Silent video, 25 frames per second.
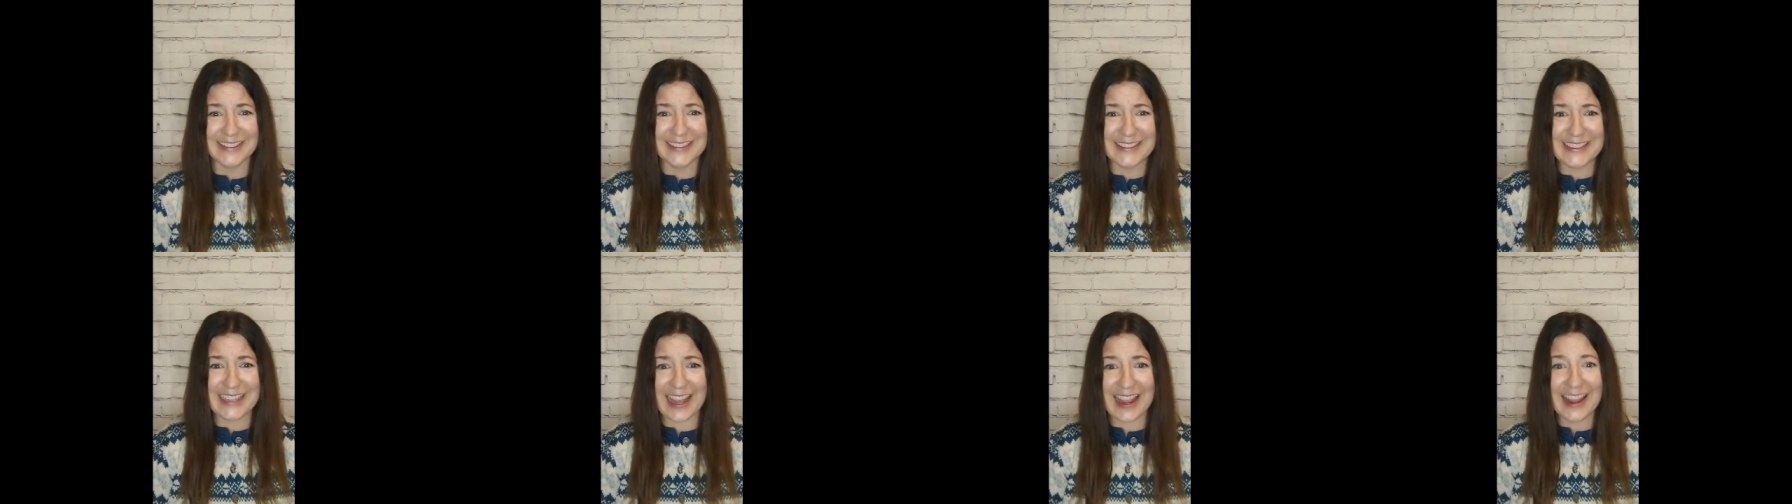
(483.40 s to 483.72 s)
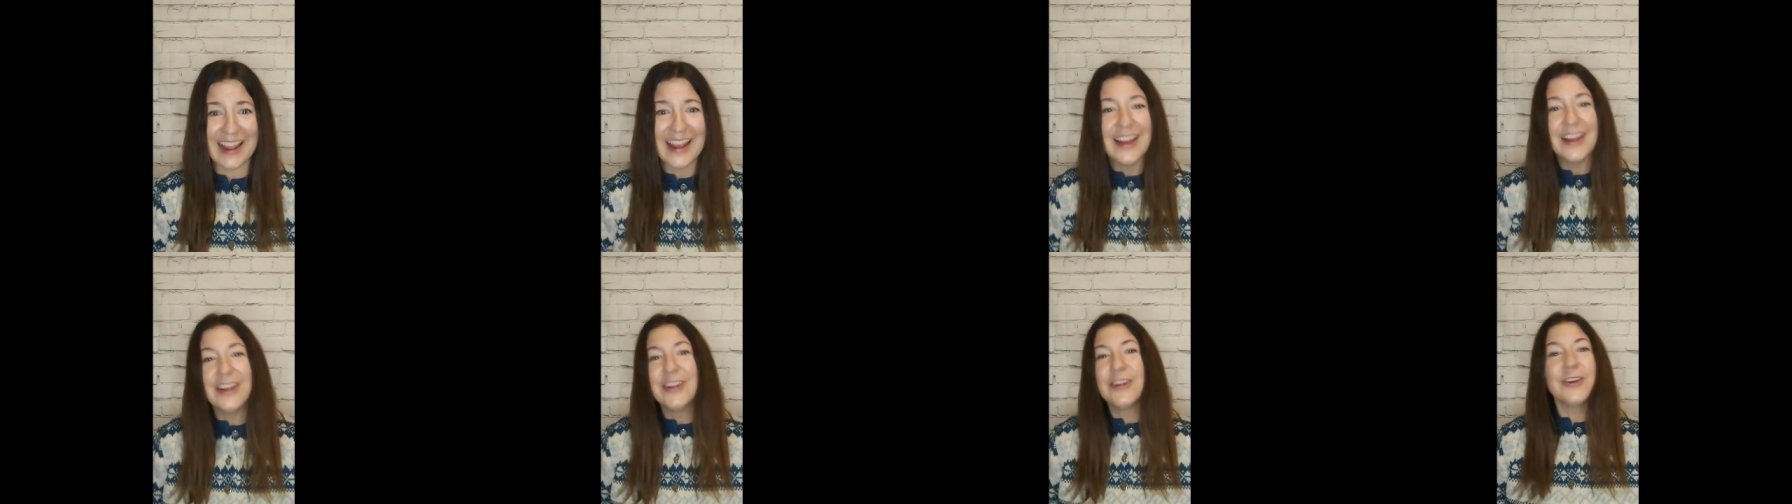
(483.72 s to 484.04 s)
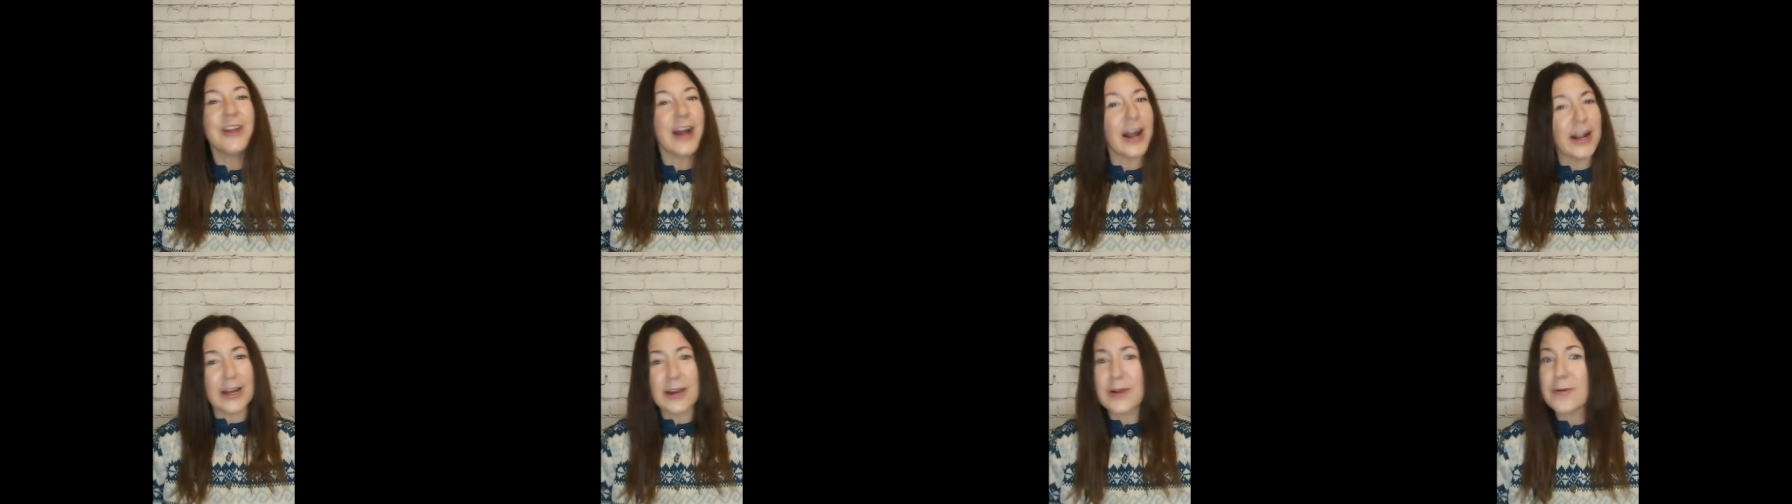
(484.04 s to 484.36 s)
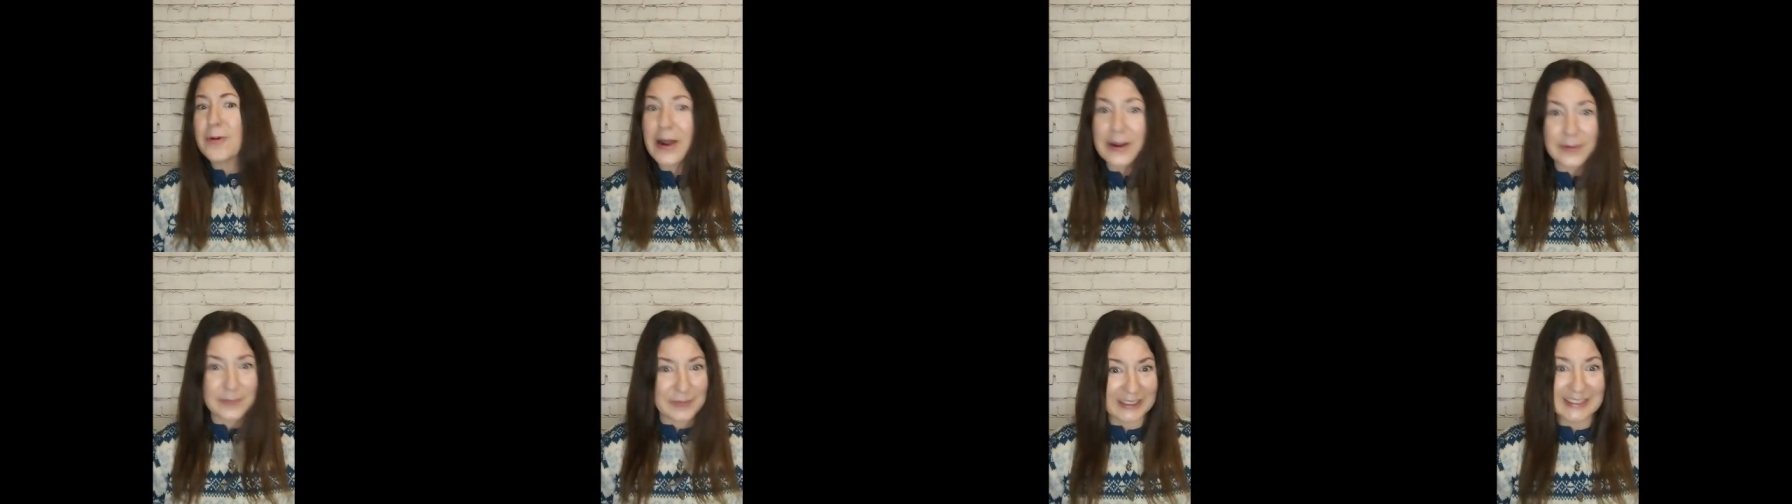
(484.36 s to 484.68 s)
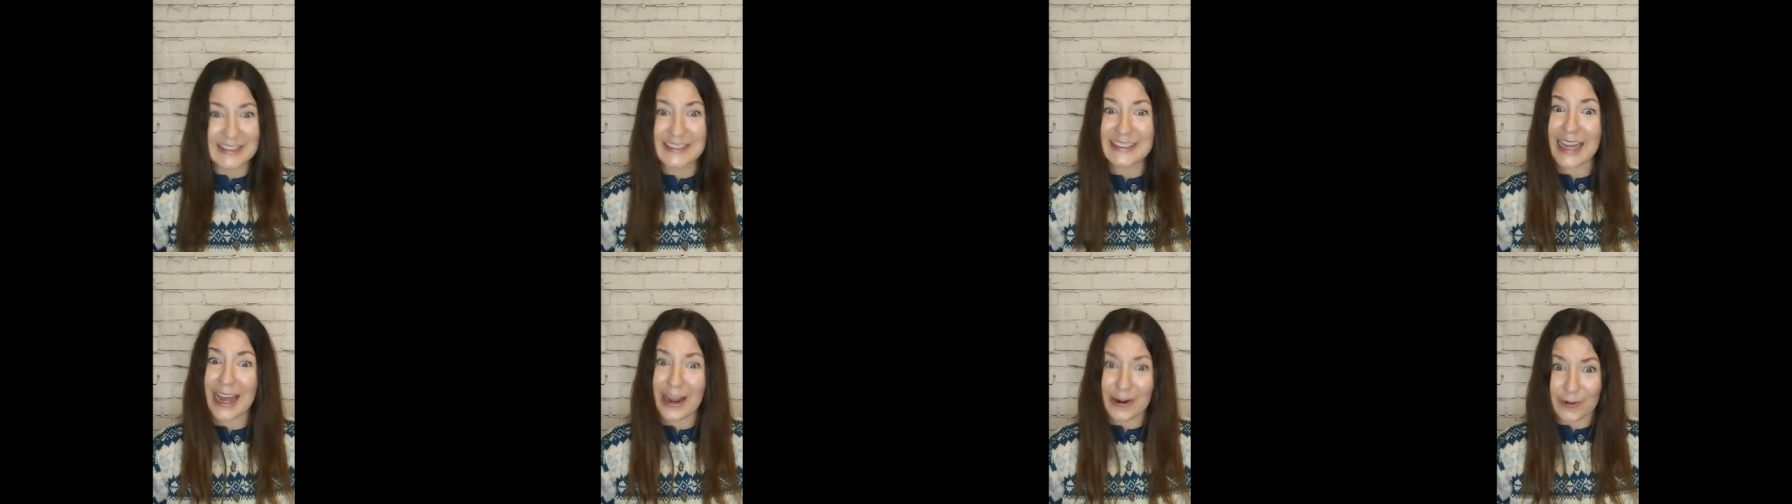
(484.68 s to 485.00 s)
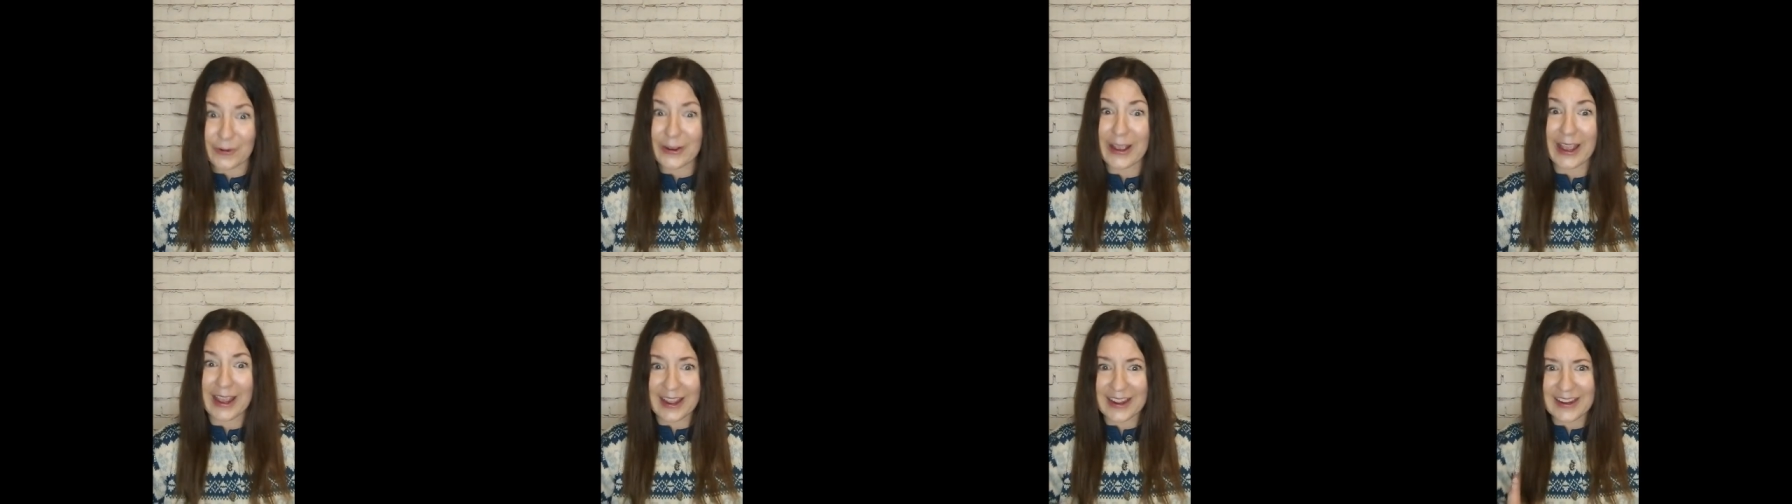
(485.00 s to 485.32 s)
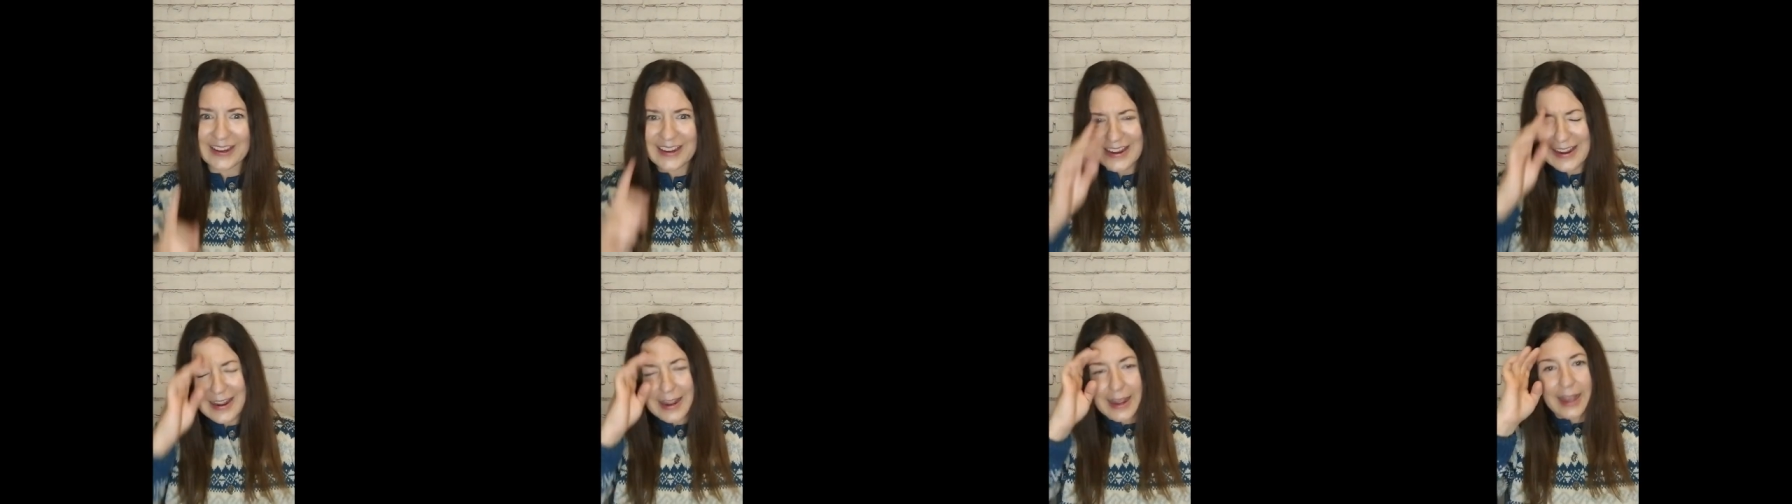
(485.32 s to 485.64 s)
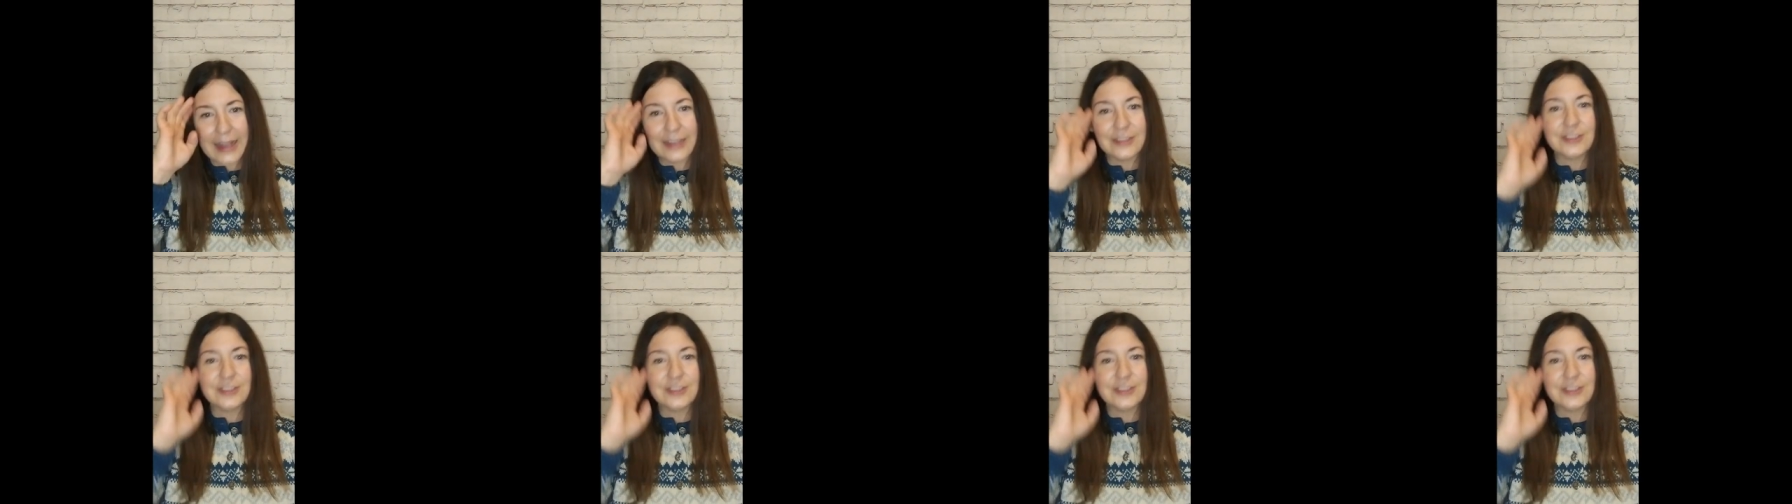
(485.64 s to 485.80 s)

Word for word: okay, you're not going to want to miss that, okay?